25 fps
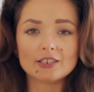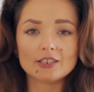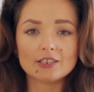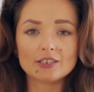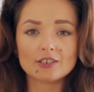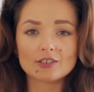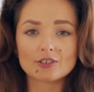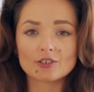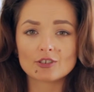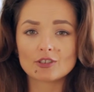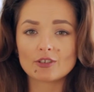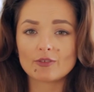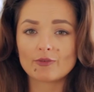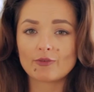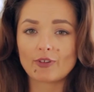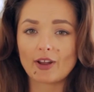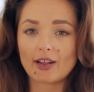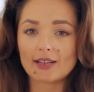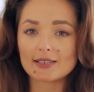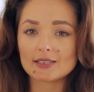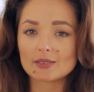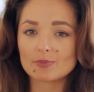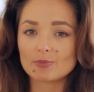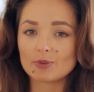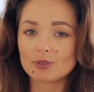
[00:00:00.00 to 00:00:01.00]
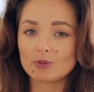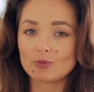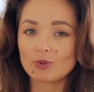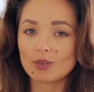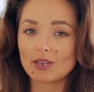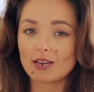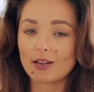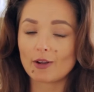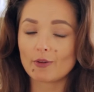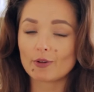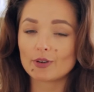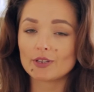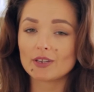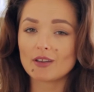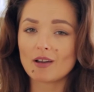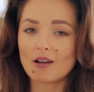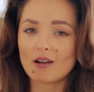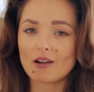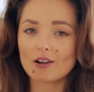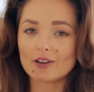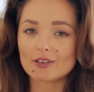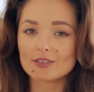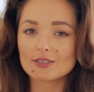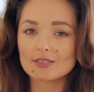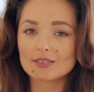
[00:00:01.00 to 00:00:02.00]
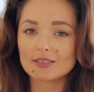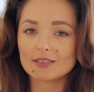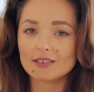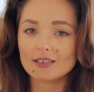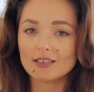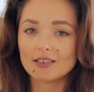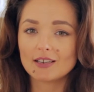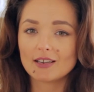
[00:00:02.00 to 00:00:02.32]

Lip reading: near the fence between our yards.